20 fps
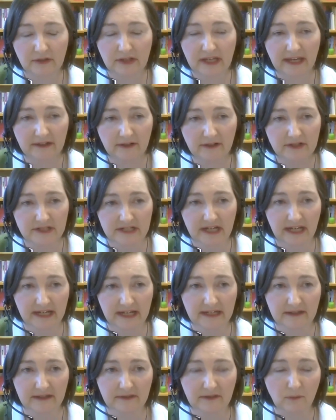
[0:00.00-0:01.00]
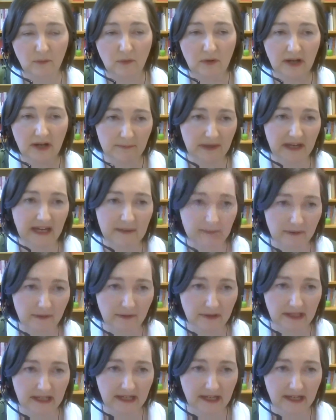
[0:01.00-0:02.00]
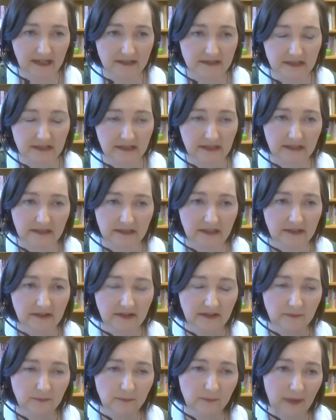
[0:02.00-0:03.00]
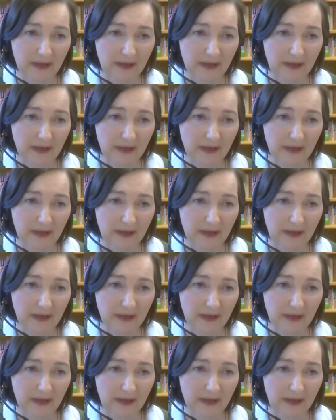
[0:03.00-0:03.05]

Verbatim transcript: you cannot take the white paper on the arctic and other